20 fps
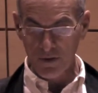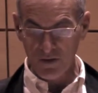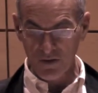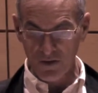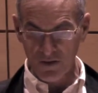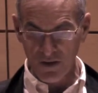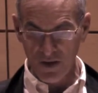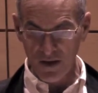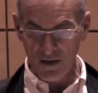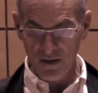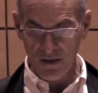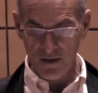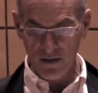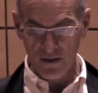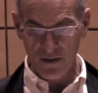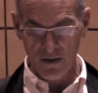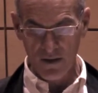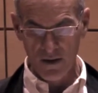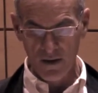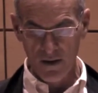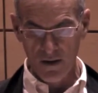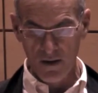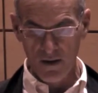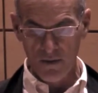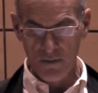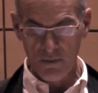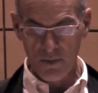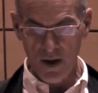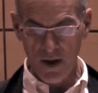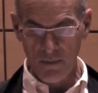preceded
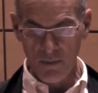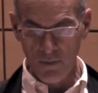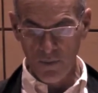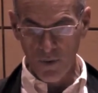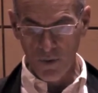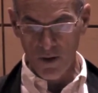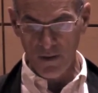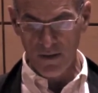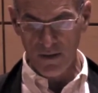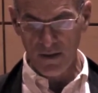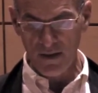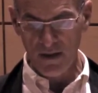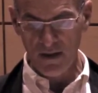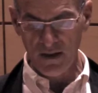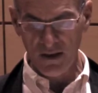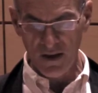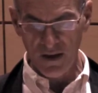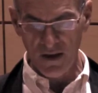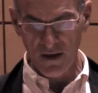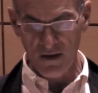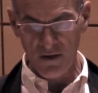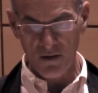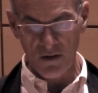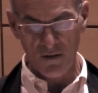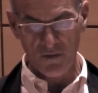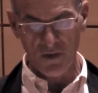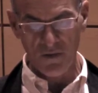by more than a year